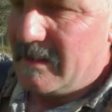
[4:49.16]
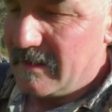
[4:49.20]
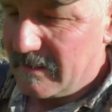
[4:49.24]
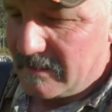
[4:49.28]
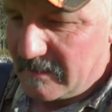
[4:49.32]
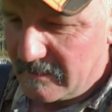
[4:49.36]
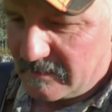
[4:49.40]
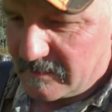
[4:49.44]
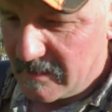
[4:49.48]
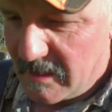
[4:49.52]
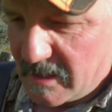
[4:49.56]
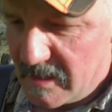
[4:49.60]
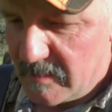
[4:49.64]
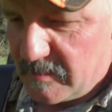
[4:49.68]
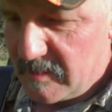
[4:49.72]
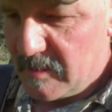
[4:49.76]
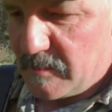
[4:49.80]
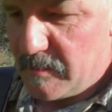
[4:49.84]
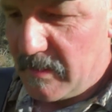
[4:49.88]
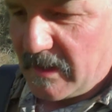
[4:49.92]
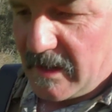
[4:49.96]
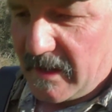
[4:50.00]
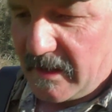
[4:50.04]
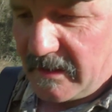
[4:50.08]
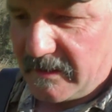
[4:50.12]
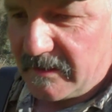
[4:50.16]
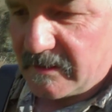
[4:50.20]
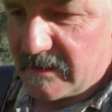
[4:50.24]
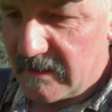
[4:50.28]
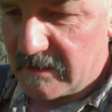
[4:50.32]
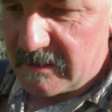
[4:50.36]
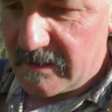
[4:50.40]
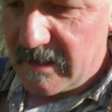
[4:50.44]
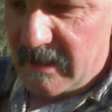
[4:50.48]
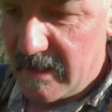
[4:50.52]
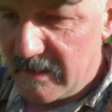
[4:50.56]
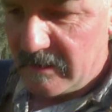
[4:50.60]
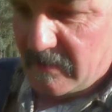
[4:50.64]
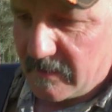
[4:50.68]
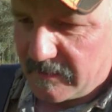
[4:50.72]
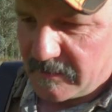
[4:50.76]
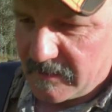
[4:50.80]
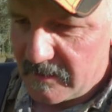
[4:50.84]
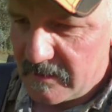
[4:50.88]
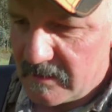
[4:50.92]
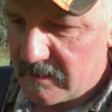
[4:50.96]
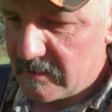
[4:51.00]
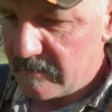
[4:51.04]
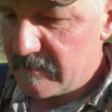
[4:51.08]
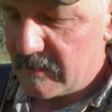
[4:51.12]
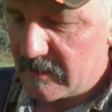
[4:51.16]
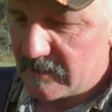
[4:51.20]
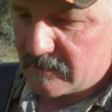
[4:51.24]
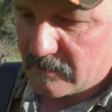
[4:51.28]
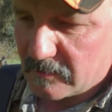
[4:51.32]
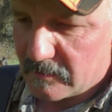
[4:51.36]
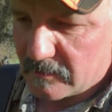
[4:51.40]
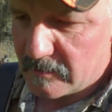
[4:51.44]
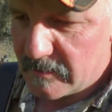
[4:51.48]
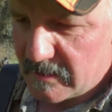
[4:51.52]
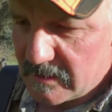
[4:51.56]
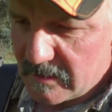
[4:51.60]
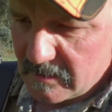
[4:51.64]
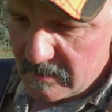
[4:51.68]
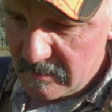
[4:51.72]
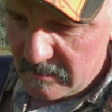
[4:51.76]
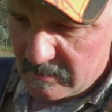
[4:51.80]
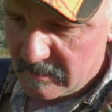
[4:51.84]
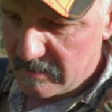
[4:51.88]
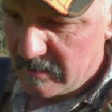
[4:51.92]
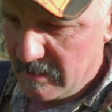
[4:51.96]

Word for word: There's going to be a bounty again, I think, in Victoria.